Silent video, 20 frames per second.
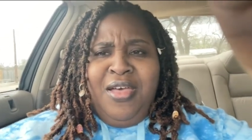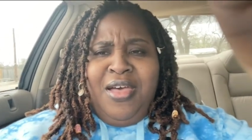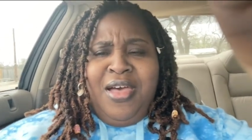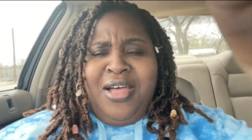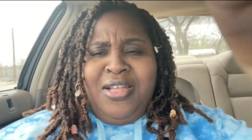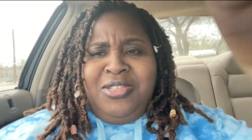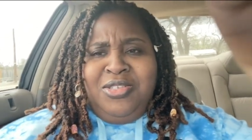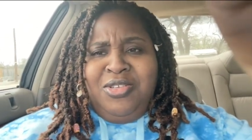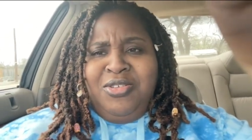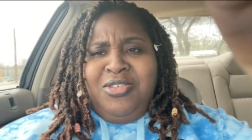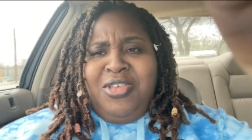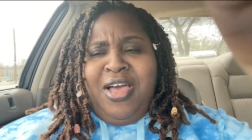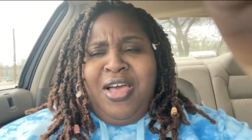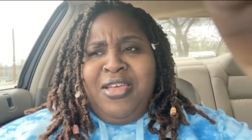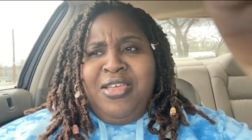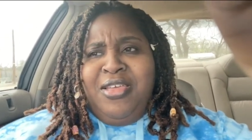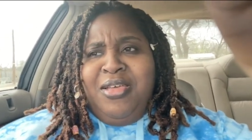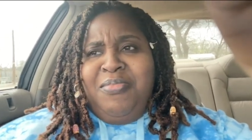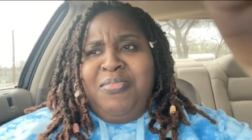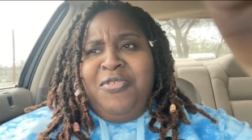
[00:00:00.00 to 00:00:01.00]
I took y'all
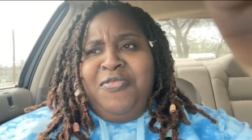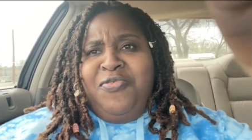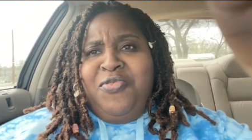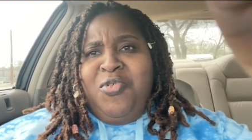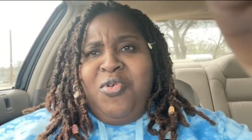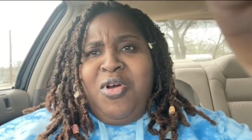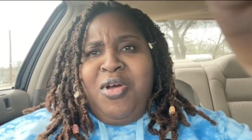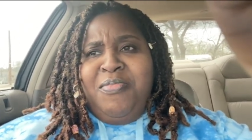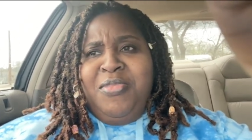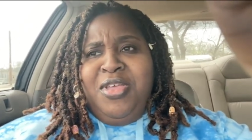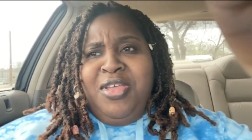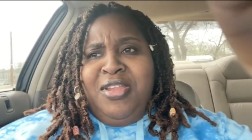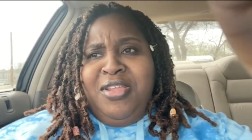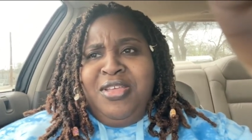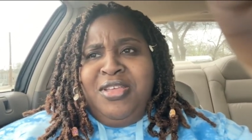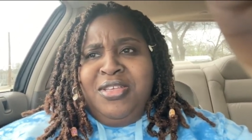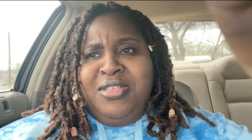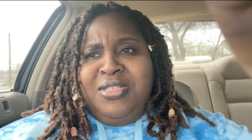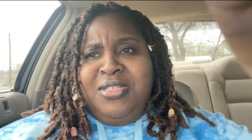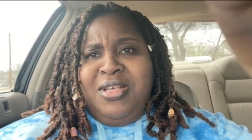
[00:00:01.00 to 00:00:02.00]
here before. I'm here to
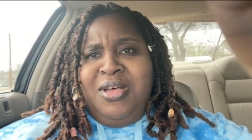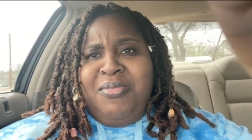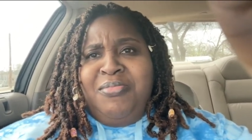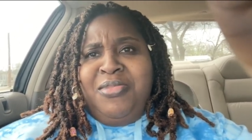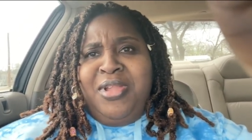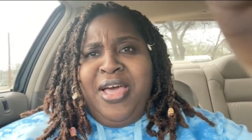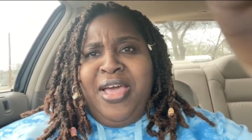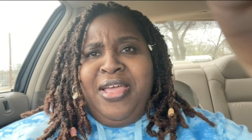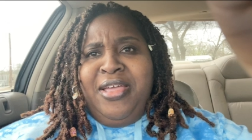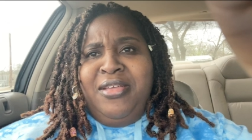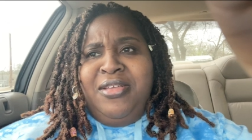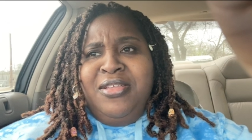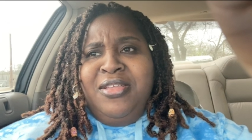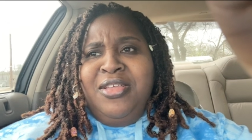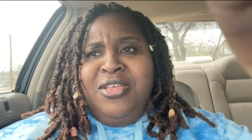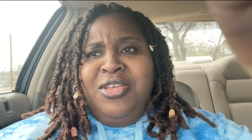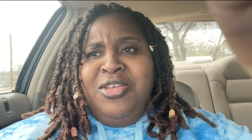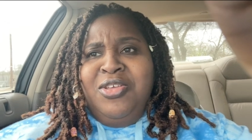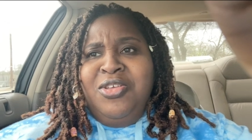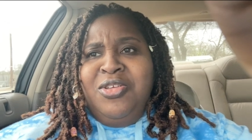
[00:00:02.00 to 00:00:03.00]
get some, like,
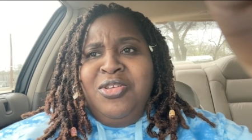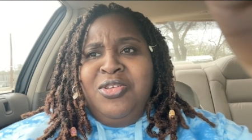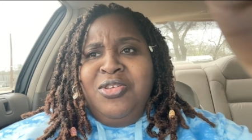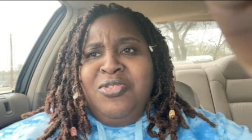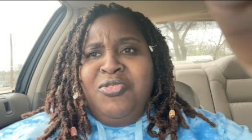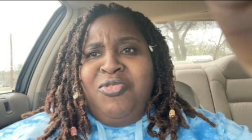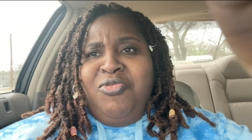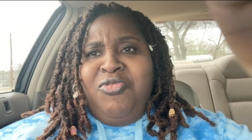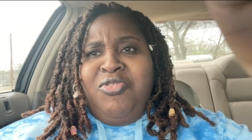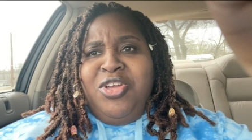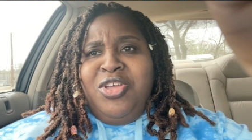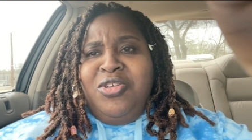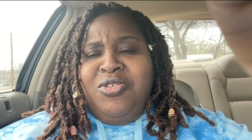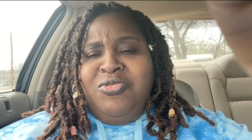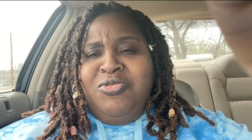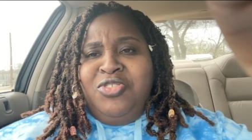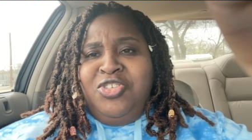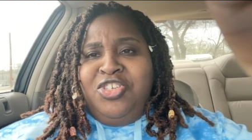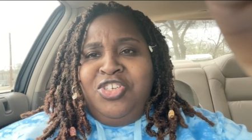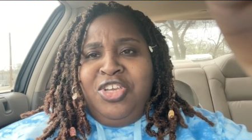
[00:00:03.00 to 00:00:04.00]

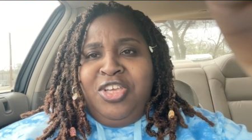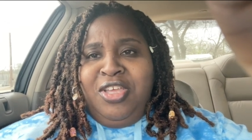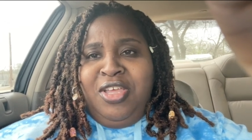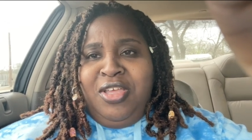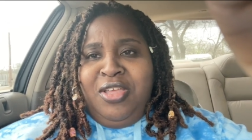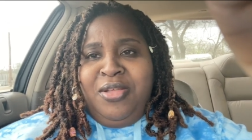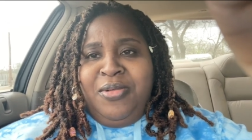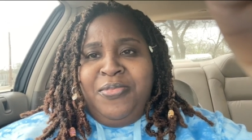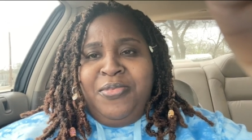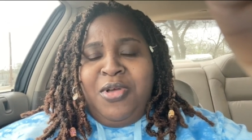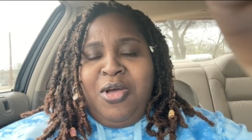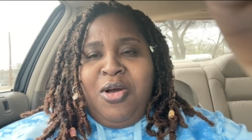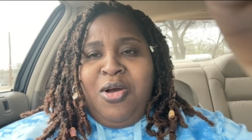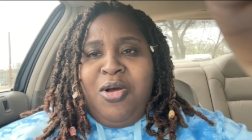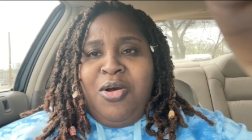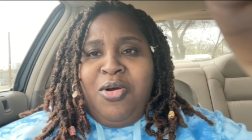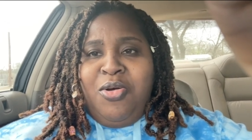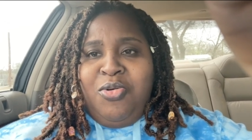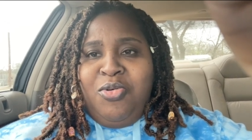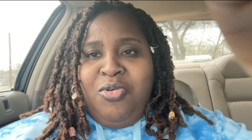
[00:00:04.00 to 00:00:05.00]
grilled chicken, a
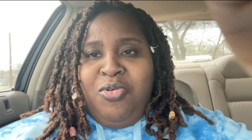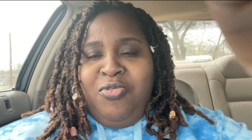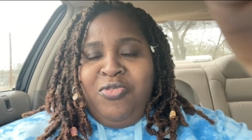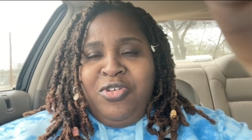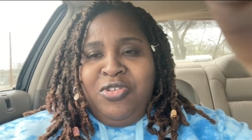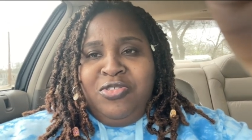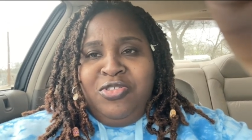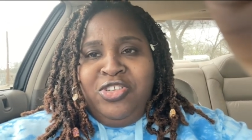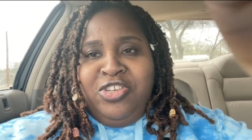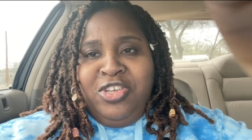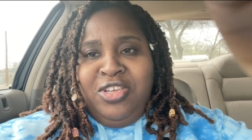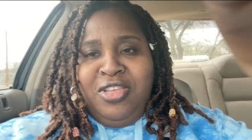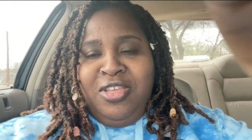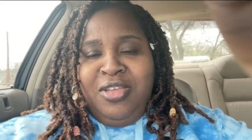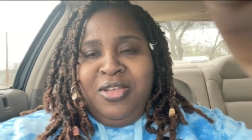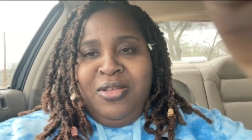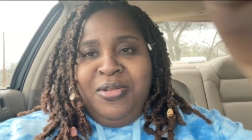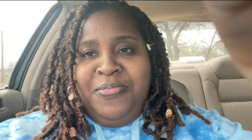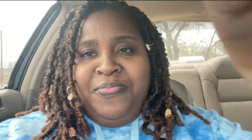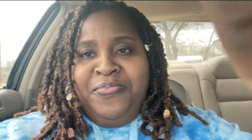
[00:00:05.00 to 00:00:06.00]
whole grilled
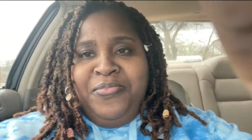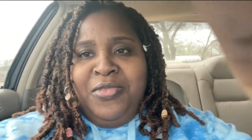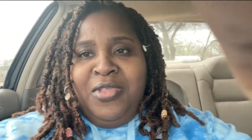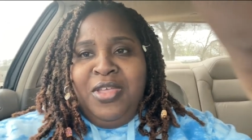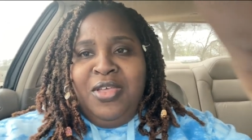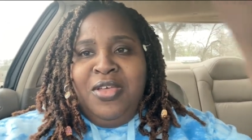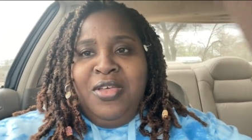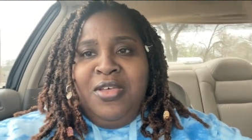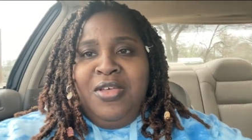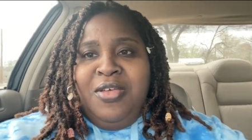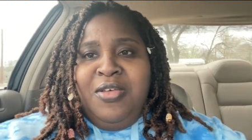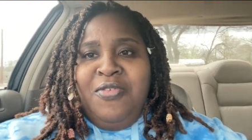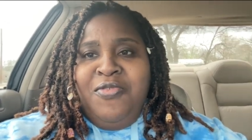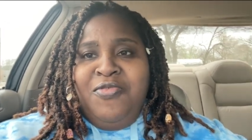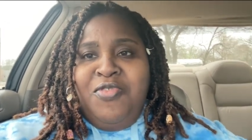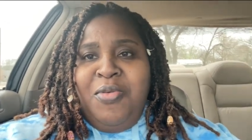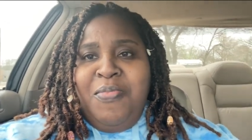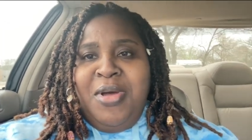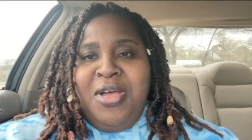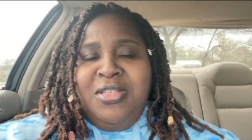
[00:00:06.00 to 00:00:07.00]
chicken
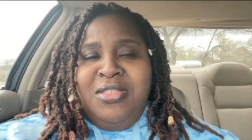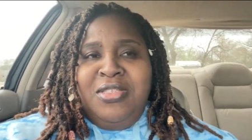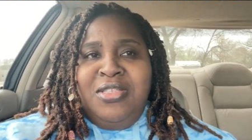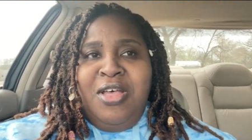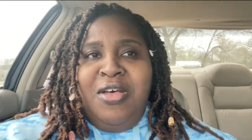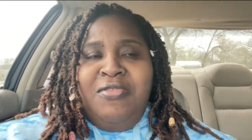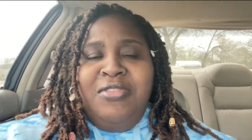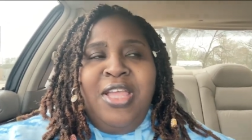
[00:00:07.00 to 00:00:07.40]
for myself.